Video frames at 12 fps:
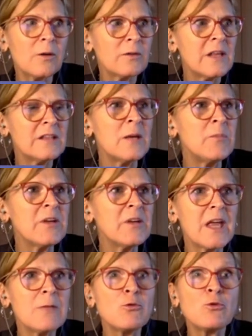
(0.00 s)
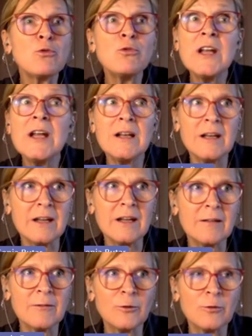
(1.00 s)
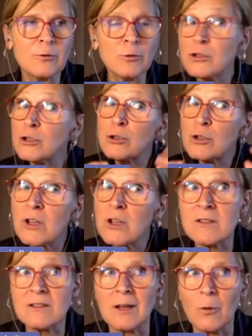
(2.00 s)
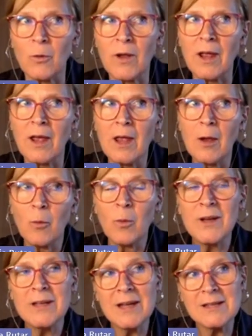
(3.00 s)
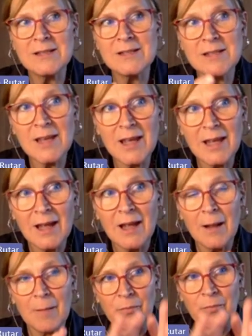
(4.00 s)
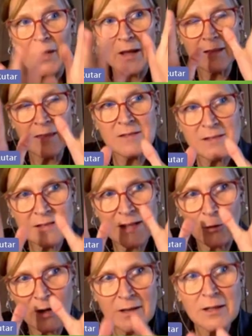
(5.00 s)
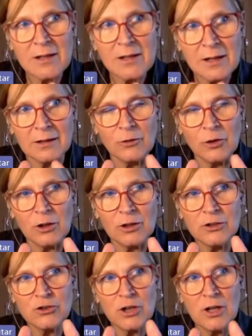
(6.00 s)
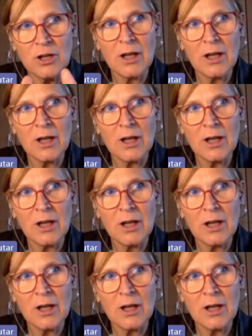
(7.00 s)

they became really good students in a way when they see this theoretical knowledge